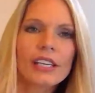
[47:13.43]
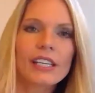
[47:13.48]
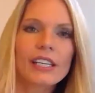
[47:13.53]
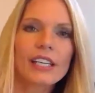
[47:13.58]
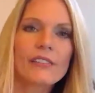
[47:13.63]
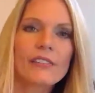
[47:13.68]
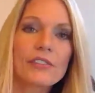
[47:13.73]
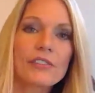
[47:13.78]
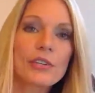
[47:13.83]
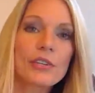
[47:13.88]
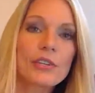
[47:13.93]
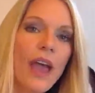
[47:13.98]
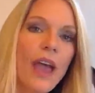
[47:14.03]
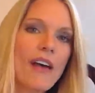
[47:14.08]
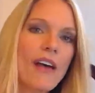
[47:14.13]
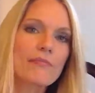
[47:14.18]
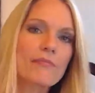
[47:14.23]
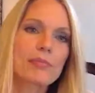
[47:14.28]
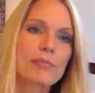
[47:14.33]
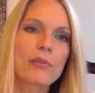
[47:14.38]
If you
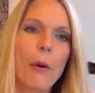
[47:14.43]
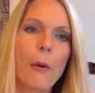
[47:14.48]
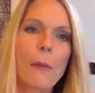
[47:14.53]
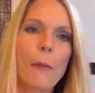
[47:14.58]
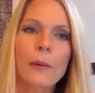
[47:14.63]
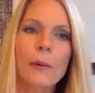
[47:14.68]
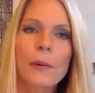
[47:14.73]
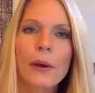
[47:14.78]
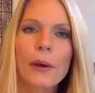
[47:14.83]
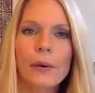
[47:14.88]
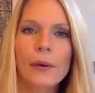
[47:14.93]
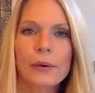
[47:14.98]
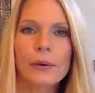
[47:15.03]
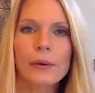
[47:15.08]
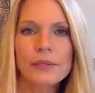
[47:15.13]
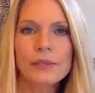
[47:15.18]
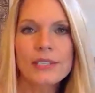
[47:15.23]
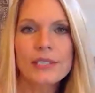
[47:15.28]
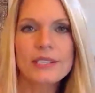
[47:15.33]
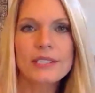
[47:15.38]
have promo
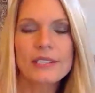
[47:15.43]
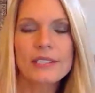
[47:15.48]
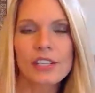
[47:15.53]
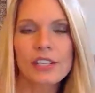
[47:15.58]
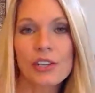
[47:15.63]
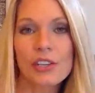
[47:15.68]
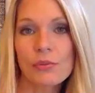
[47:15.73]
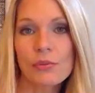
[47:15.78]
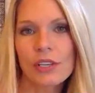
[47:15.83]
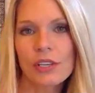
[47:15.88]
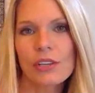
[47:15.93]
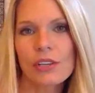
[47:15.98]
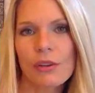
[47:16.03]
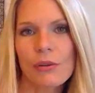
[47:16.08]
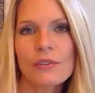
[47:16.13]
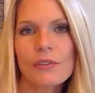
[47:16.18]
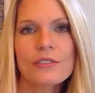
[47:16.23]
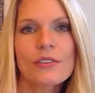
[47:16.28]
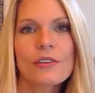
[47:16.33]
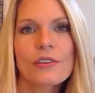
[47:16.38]
codes, you can
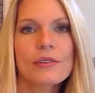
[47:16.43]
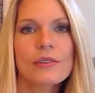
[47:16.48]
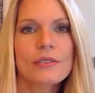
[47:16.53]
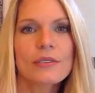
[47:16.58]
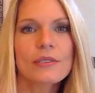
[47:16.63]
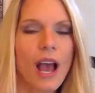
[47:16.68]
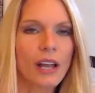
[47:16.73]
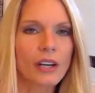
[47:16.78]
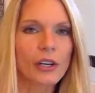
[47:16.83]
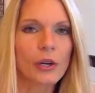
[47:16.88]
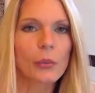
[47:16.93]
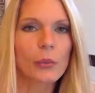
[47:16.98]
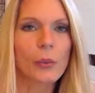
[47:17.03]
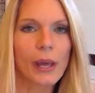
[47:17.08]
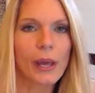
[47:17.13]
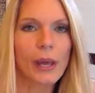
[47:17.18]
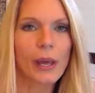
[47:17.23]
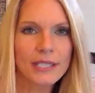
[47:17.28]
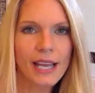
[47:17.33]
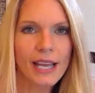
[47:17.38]
use those on our
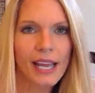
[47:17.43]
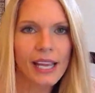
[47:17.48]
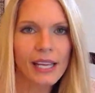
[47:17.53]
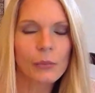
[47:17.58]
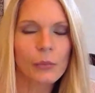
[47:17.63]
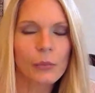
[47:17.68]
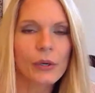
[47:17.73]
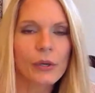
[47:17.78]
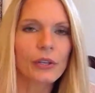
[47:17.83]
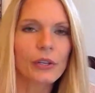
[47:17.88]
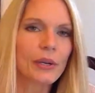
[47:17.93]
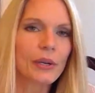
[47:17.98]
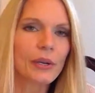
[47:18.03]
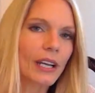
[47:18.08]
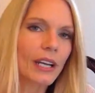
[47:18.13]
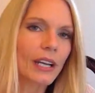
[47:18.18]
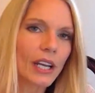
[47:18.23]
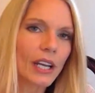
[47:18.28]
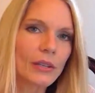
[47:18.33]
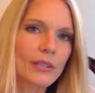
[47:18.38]
website where you
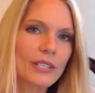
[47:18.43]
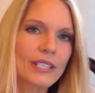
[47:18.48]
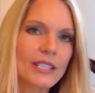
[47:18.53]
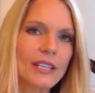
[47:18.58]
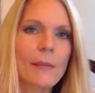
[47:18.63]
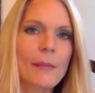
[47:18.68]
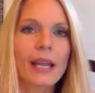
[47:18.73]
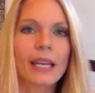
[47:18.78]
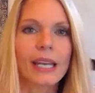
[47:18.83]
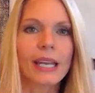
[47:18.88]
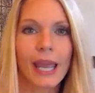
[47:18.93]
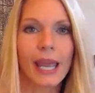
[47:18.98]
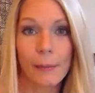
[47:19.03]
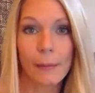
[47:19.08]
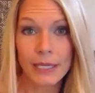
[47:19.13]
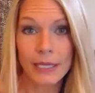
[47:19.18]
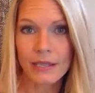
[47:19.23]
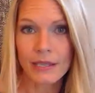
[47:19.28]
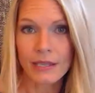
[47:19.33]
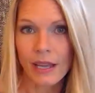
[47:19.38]
cannot use them on
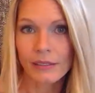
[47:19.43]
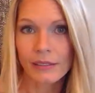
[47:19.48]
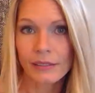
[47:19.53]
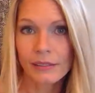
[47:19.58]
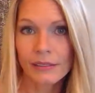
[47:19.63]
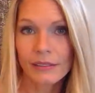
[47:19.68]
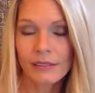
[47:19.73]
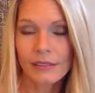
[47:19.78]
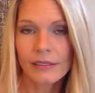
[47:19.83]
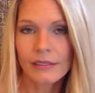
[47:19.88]
Amazon.